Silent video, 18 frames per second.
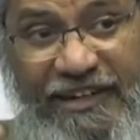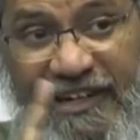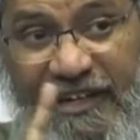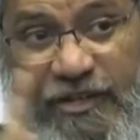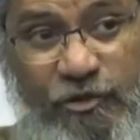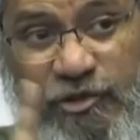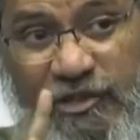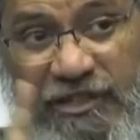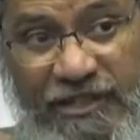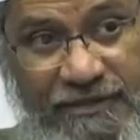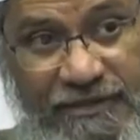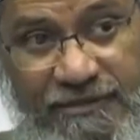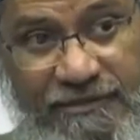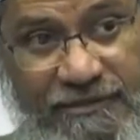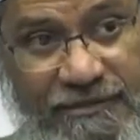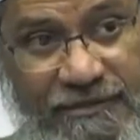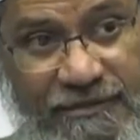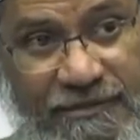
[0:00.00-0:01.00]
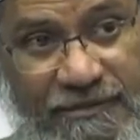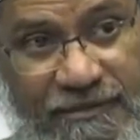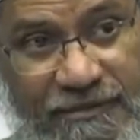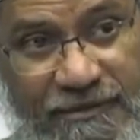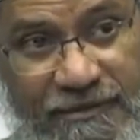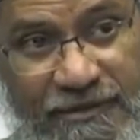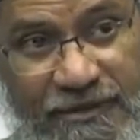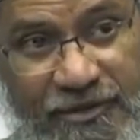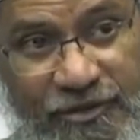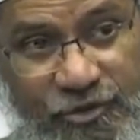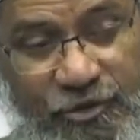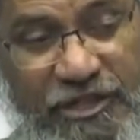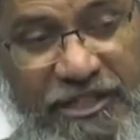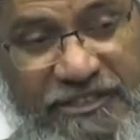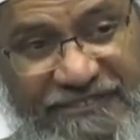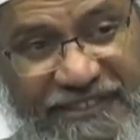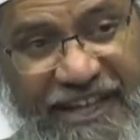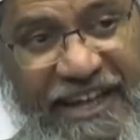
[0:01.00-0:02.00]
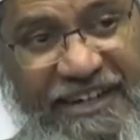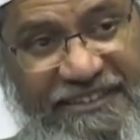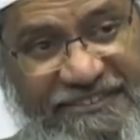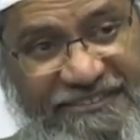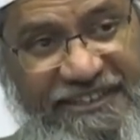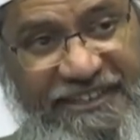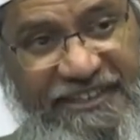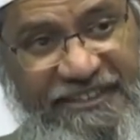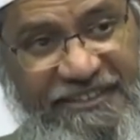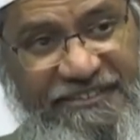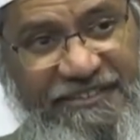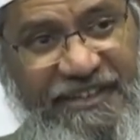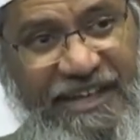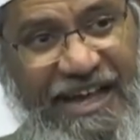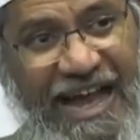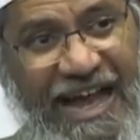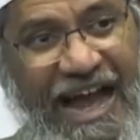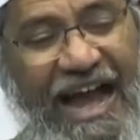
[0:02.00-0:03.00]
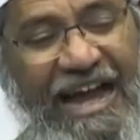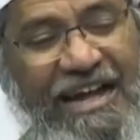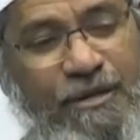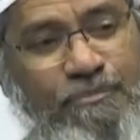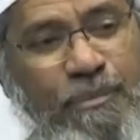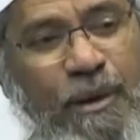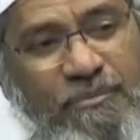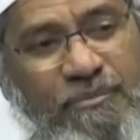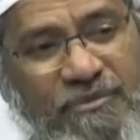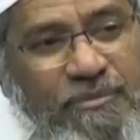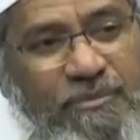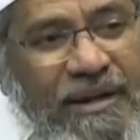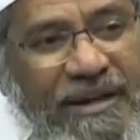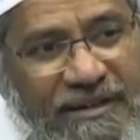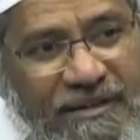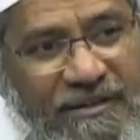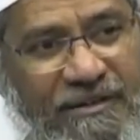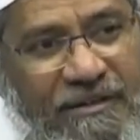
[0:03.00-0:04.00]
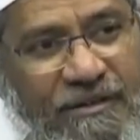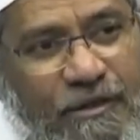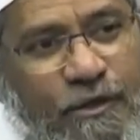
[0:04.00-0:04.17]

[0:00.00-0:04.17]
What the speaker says: take U-turn. Today science says heart pumps blood.